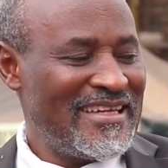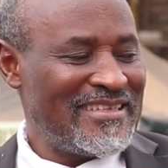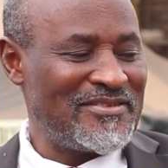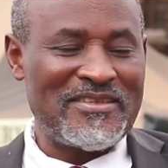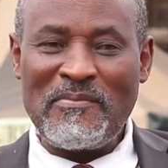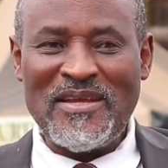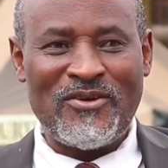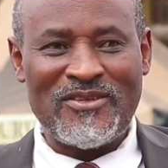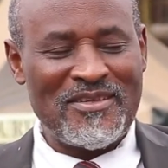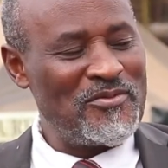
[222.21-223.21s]
So the
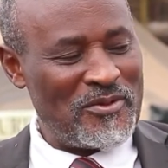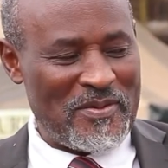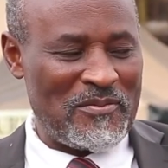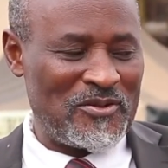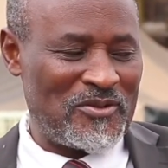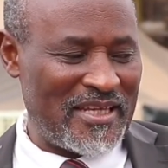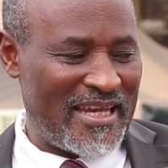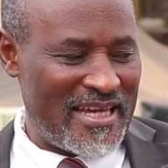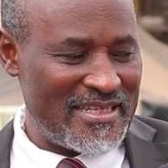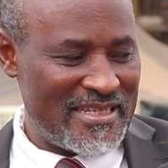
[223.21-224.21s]
medical team will be able to
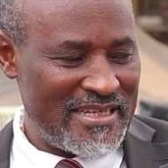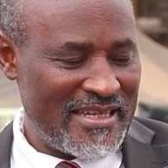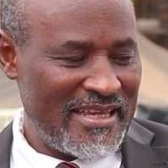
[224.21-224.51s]
tell us